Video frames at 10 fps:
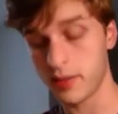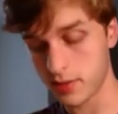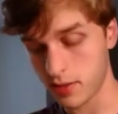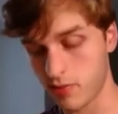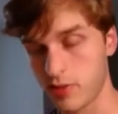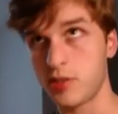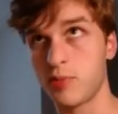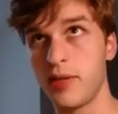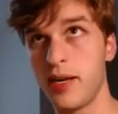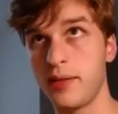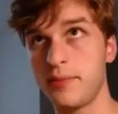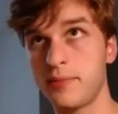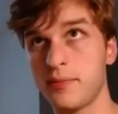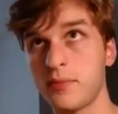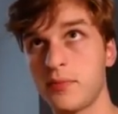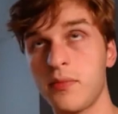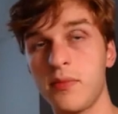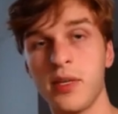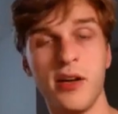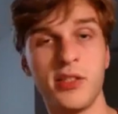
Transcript: So if I just run that, it'll